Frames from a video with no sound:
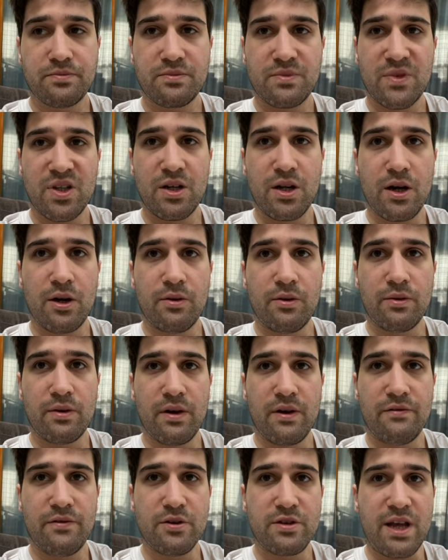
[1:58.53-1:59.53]
You know,
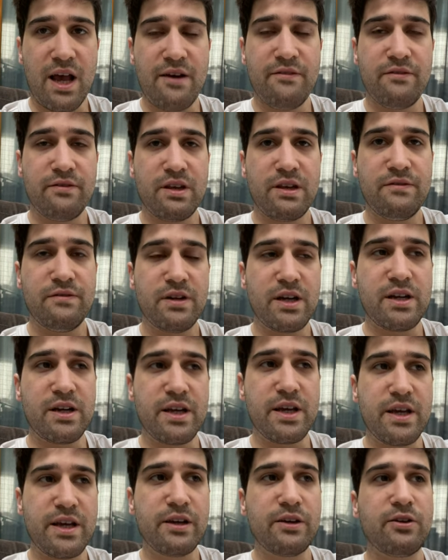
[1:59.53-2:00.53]
if there's even an
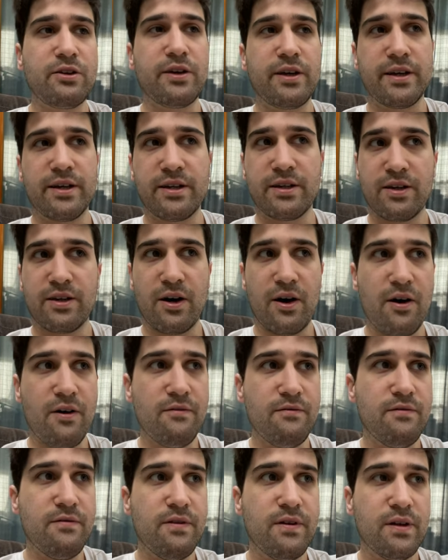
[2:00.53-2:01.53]
inkling of